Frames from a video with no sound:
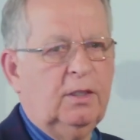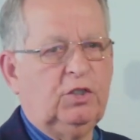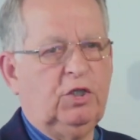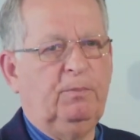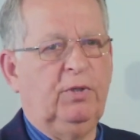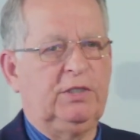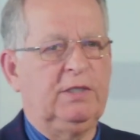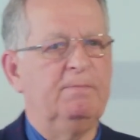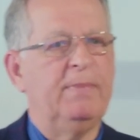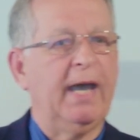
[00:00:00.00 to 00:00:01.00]
should put
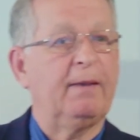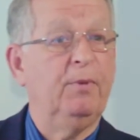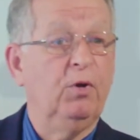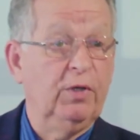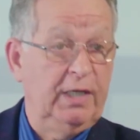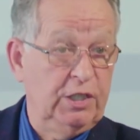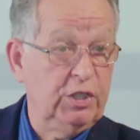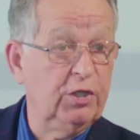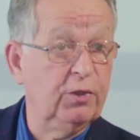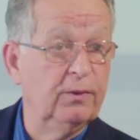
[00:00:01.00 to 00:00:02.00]
some backbone in
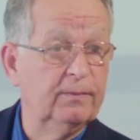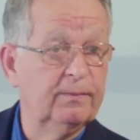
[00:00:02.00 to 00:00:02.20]
you.